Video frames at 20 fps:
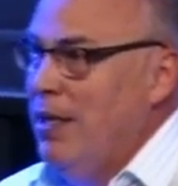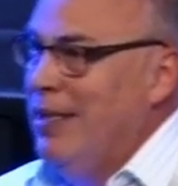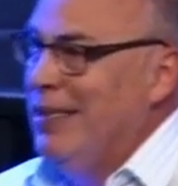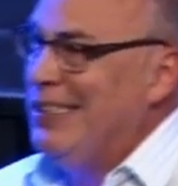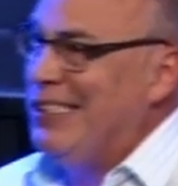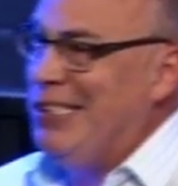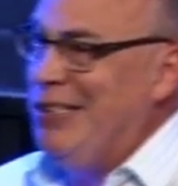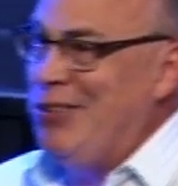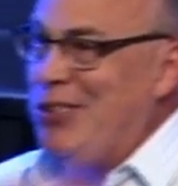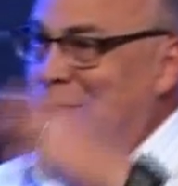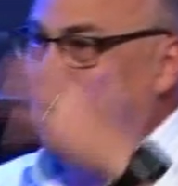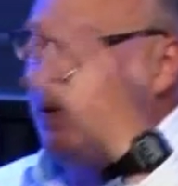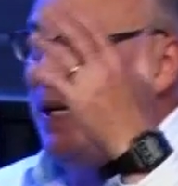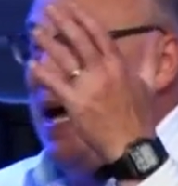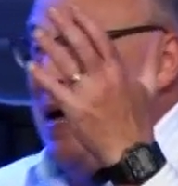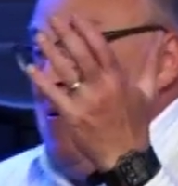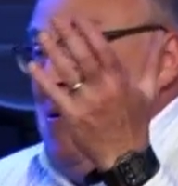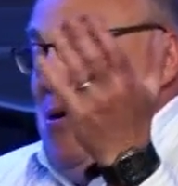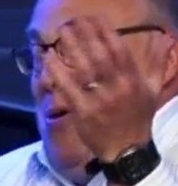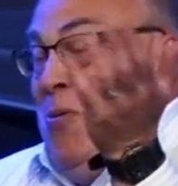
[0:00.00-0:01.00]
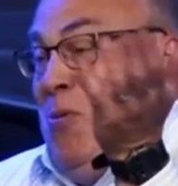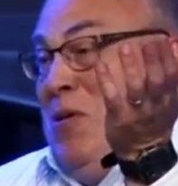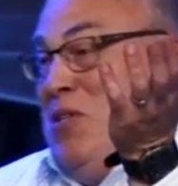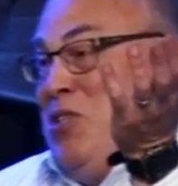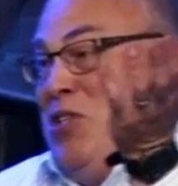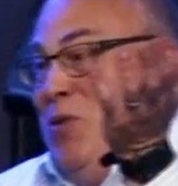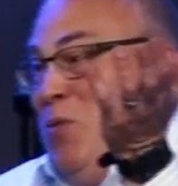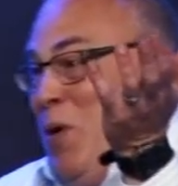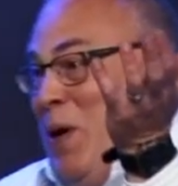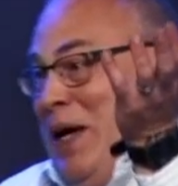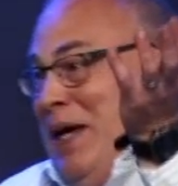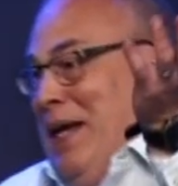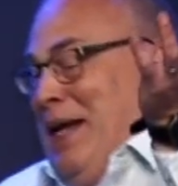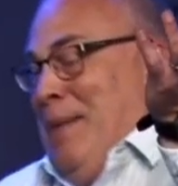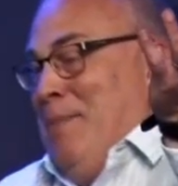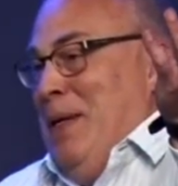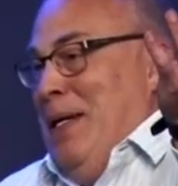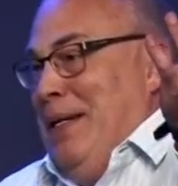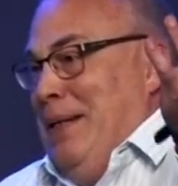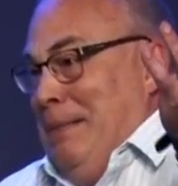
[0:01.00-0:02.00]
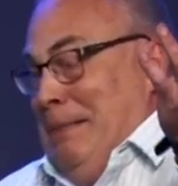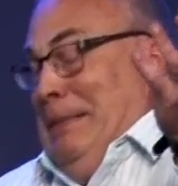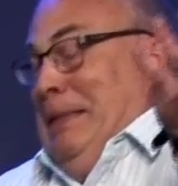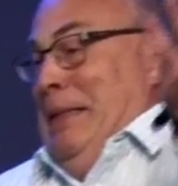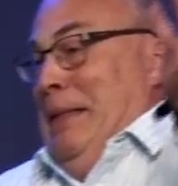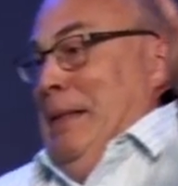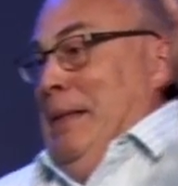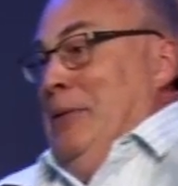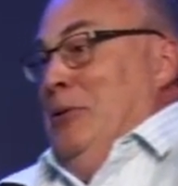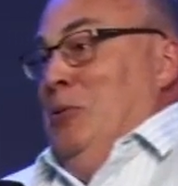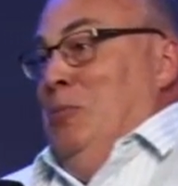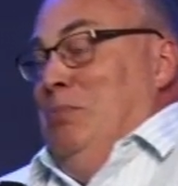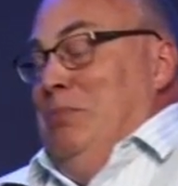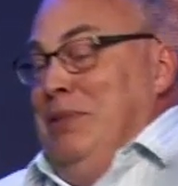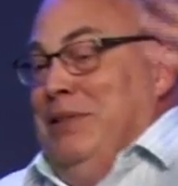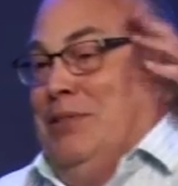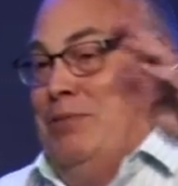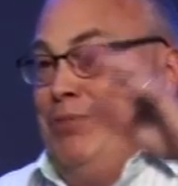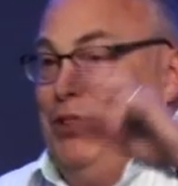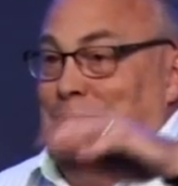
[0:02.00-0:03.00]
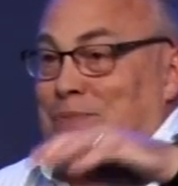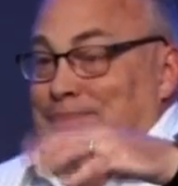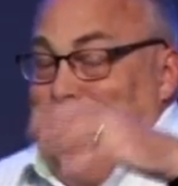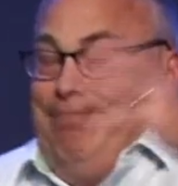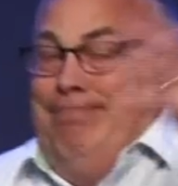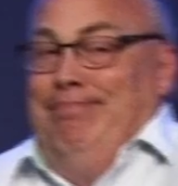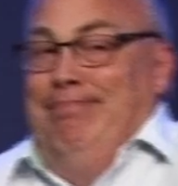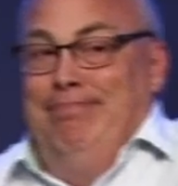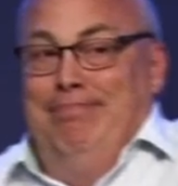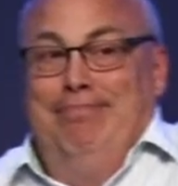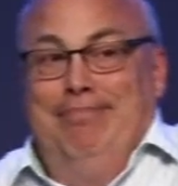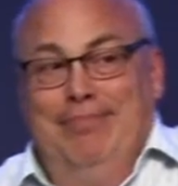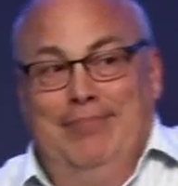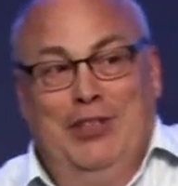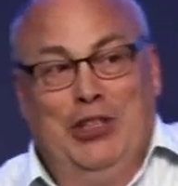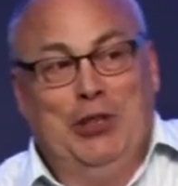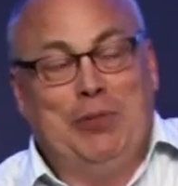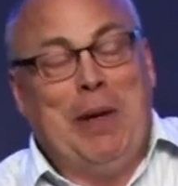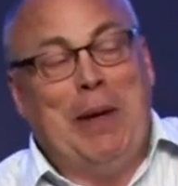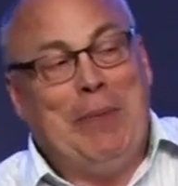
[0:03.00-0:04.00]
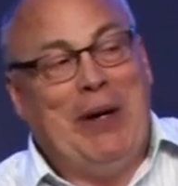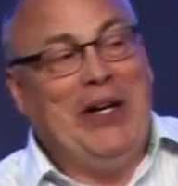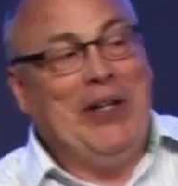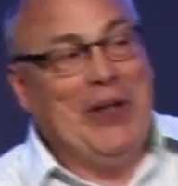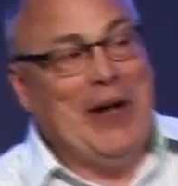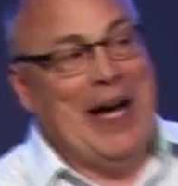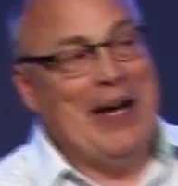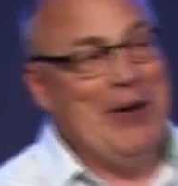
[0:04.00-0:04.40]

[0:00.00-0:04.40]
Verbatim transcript: She used to be, I don't know what she weighed. I mean, you know, she was my mother.